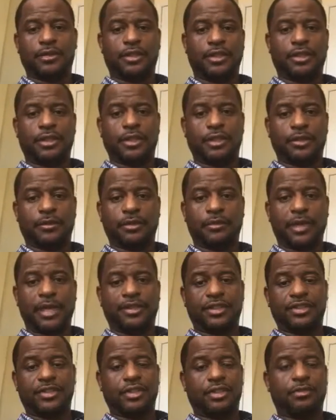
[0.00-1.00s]
the
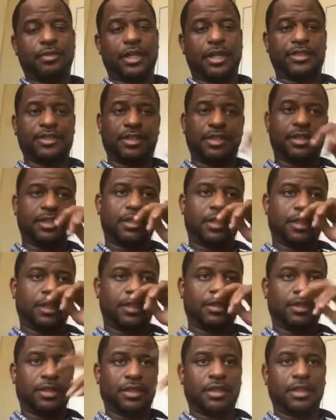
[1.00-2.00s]
amount that you deposit
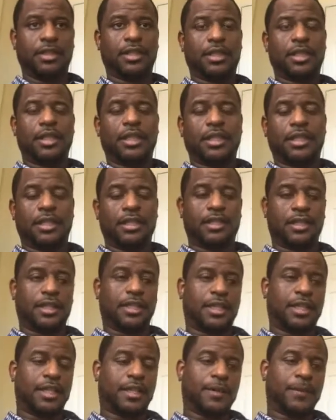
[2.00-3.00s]
into
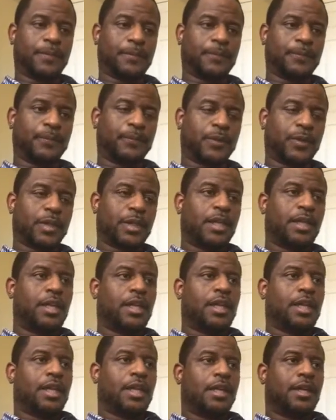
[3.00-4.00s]
the account.
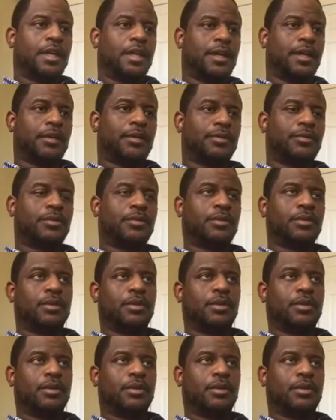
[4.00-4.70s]
Now,